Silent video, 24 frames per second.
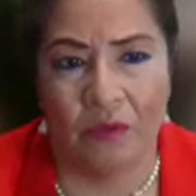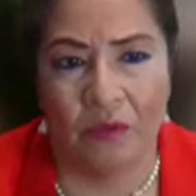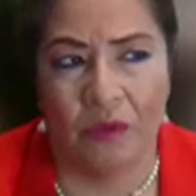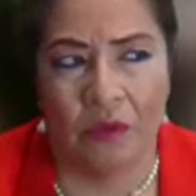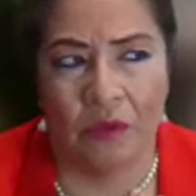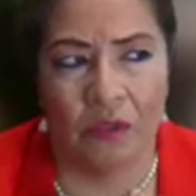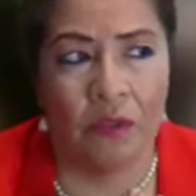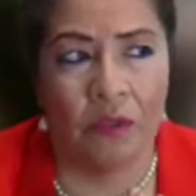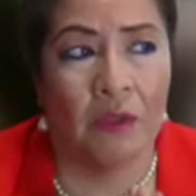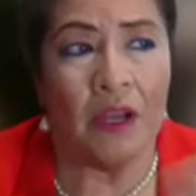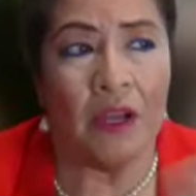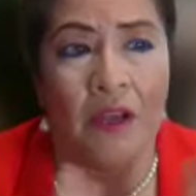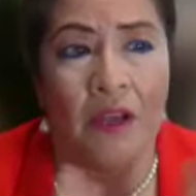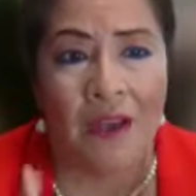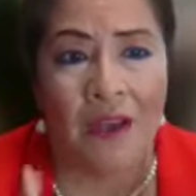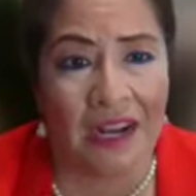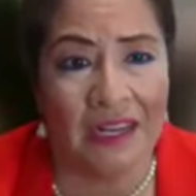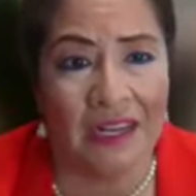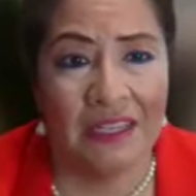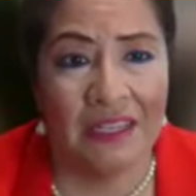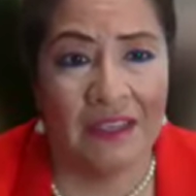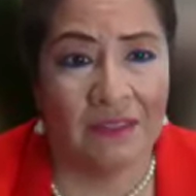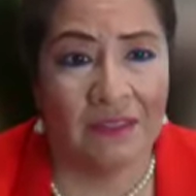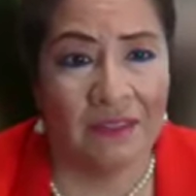doing other
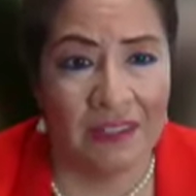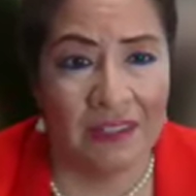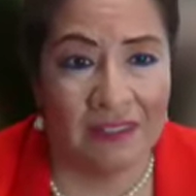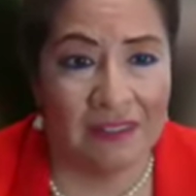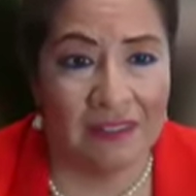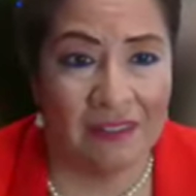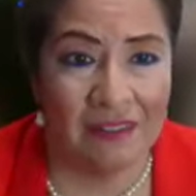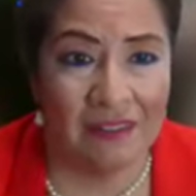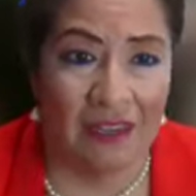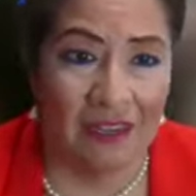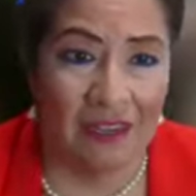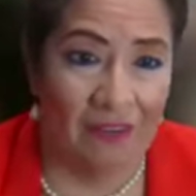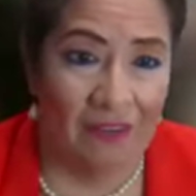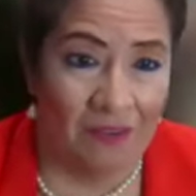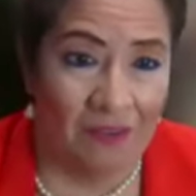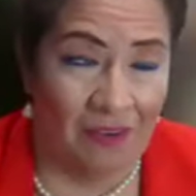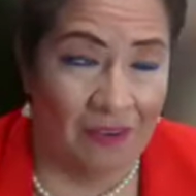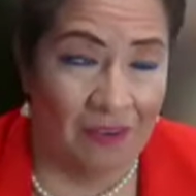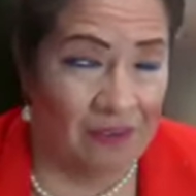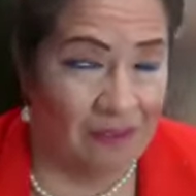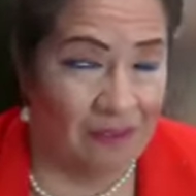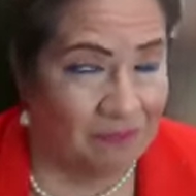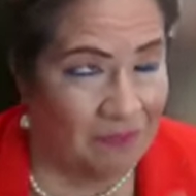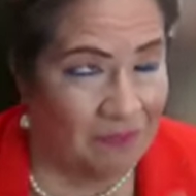activities like
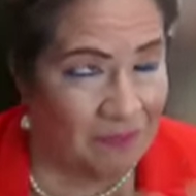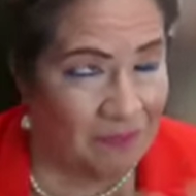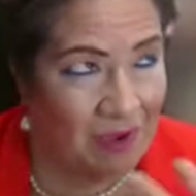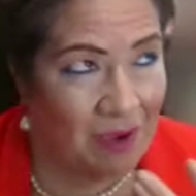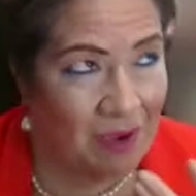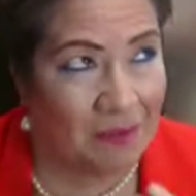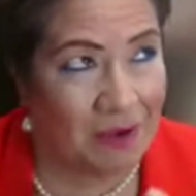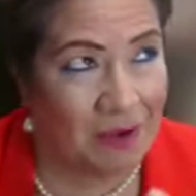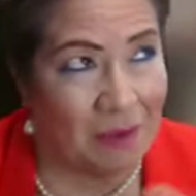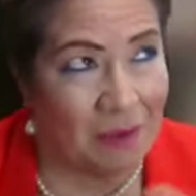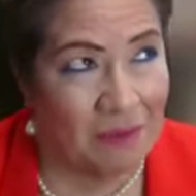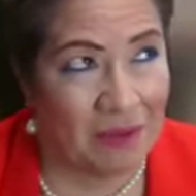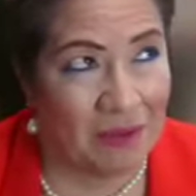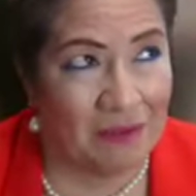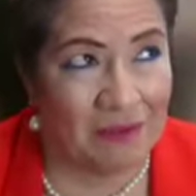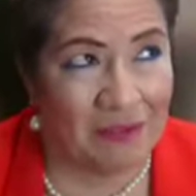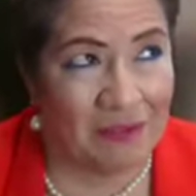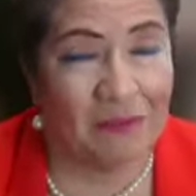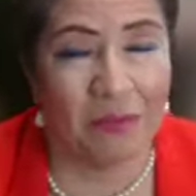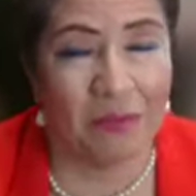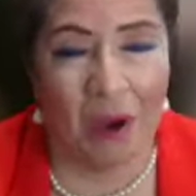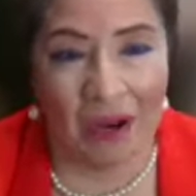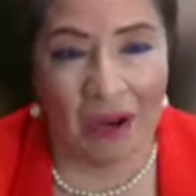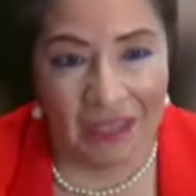upcoming
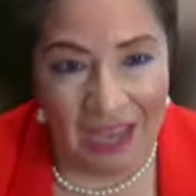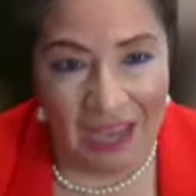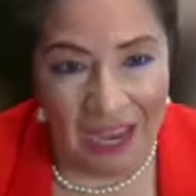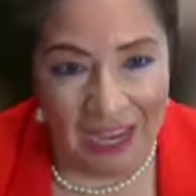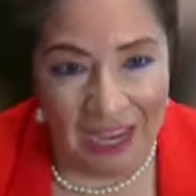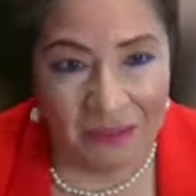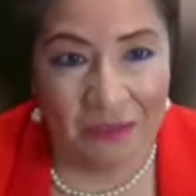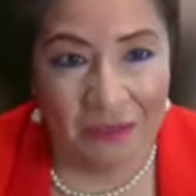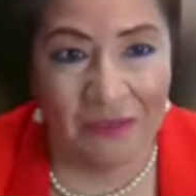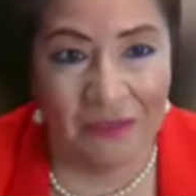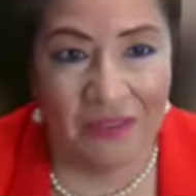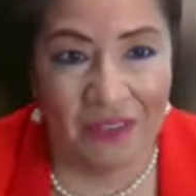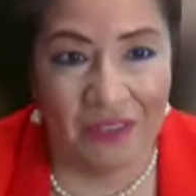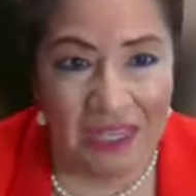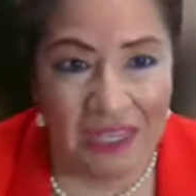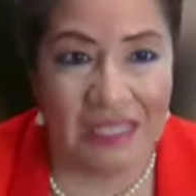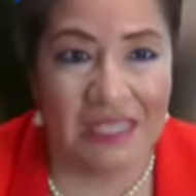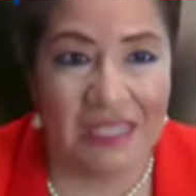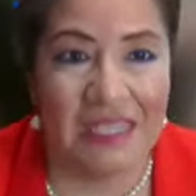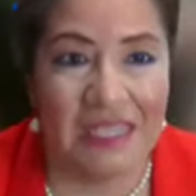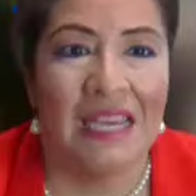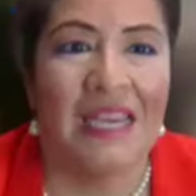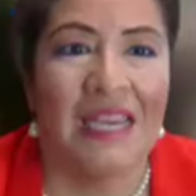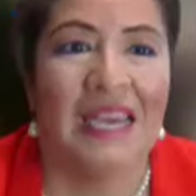some podcasts we've
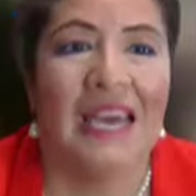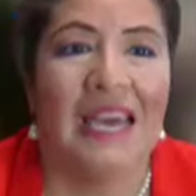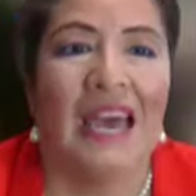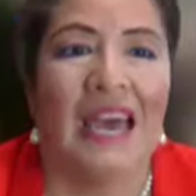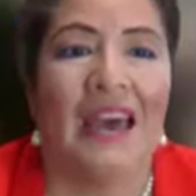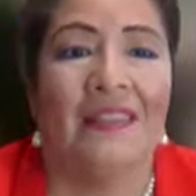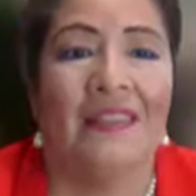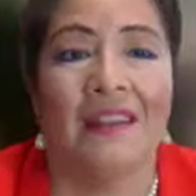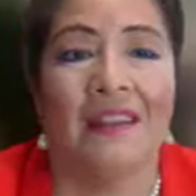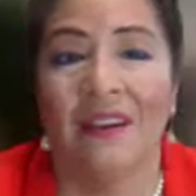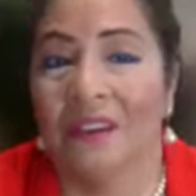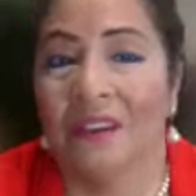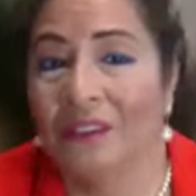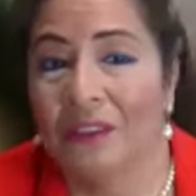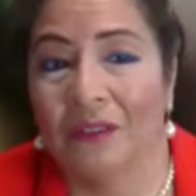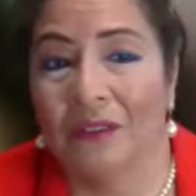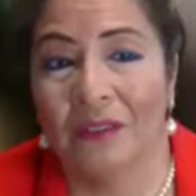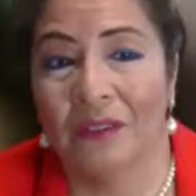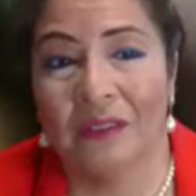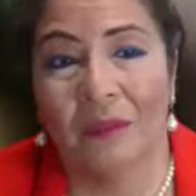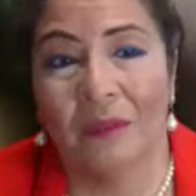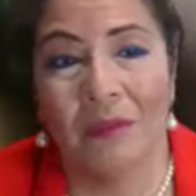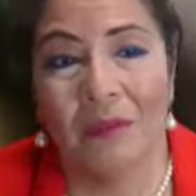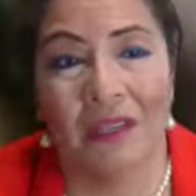done, and then
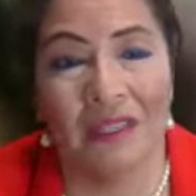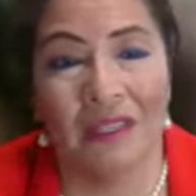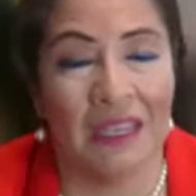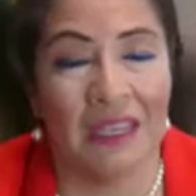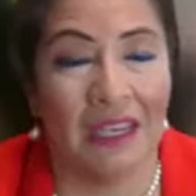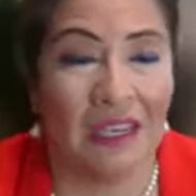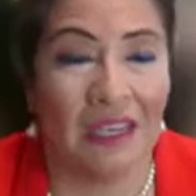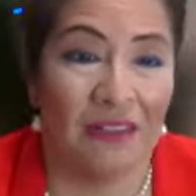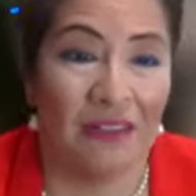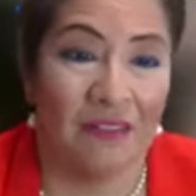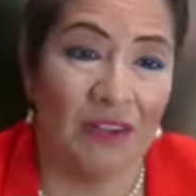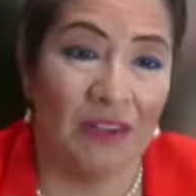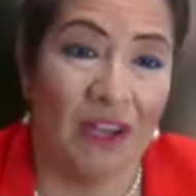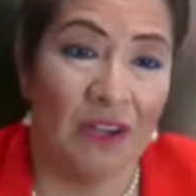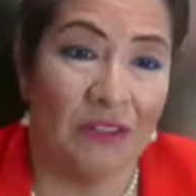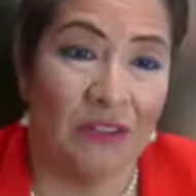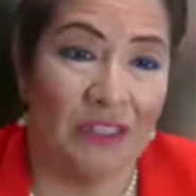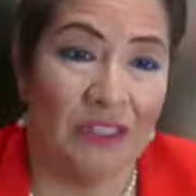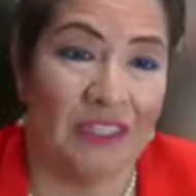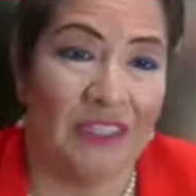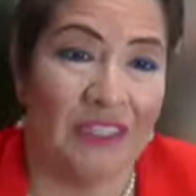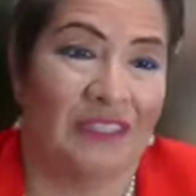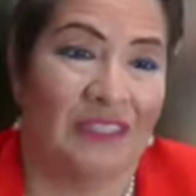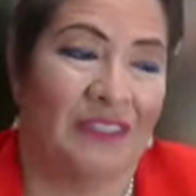also some executive
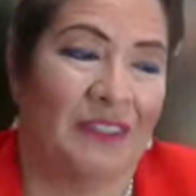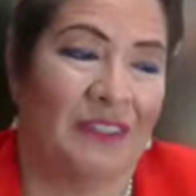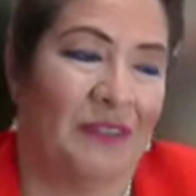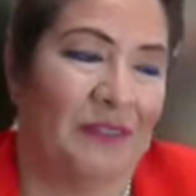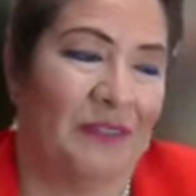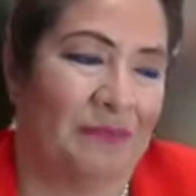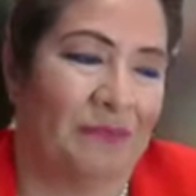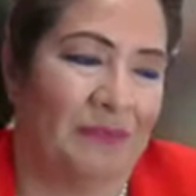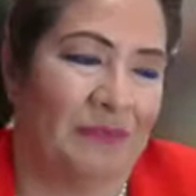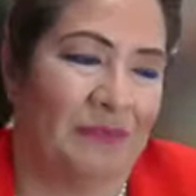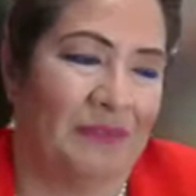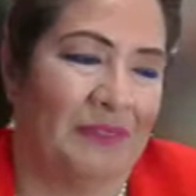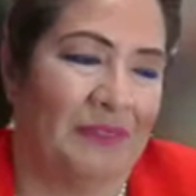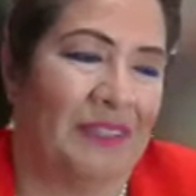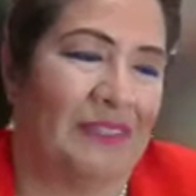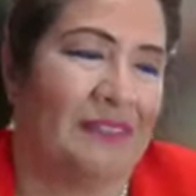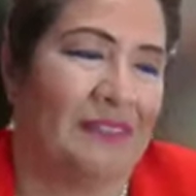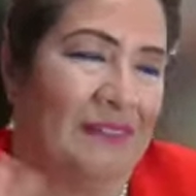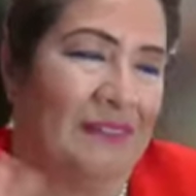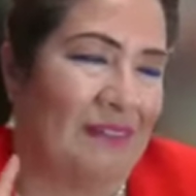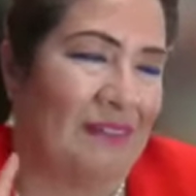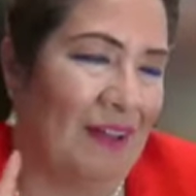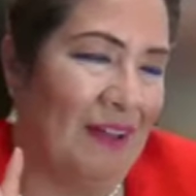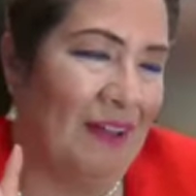coaching. So
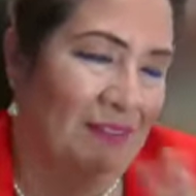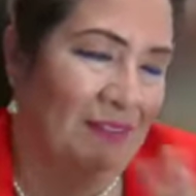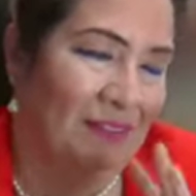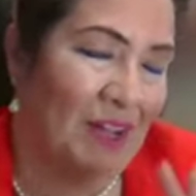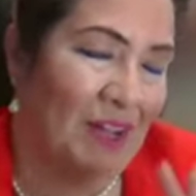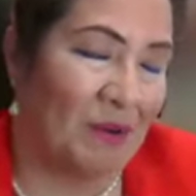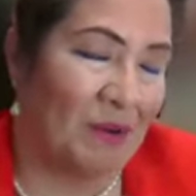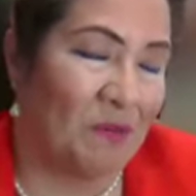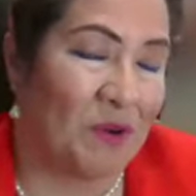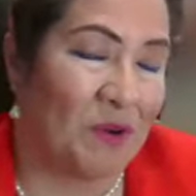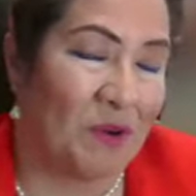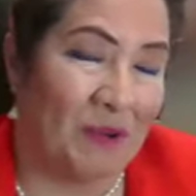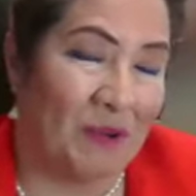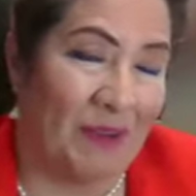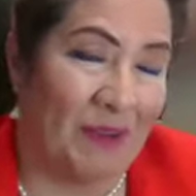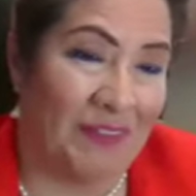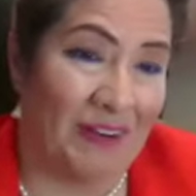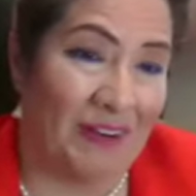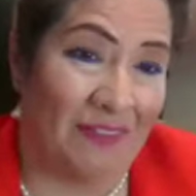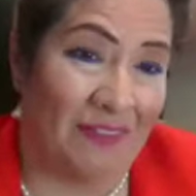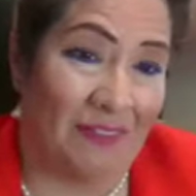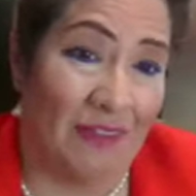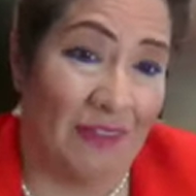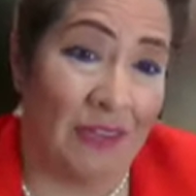I'll talk more about
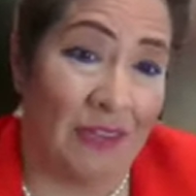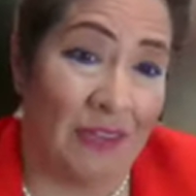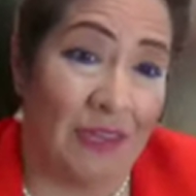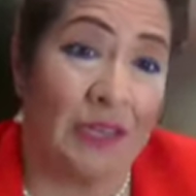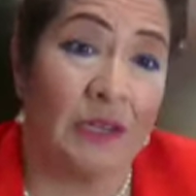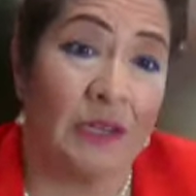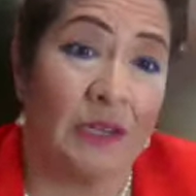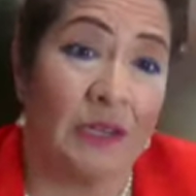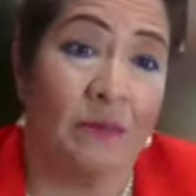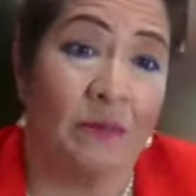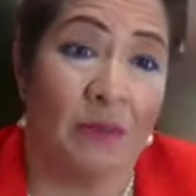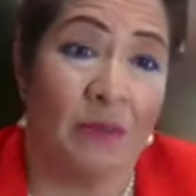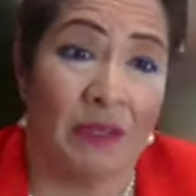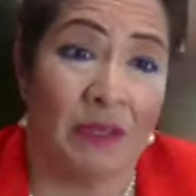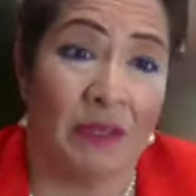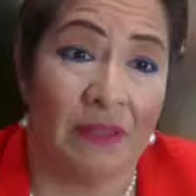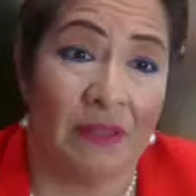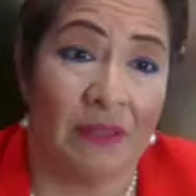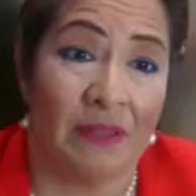that at the end, but